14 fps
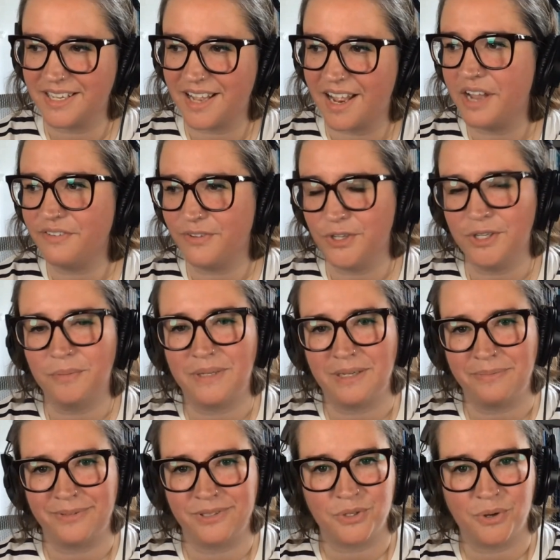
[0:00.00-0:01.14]
I've heard
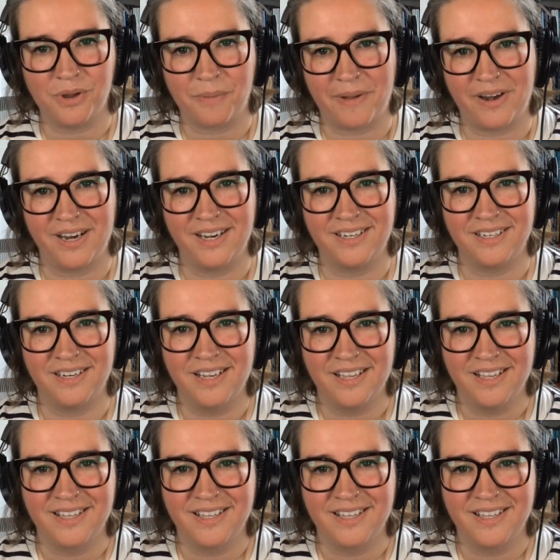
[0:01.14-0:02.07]
people talk about it and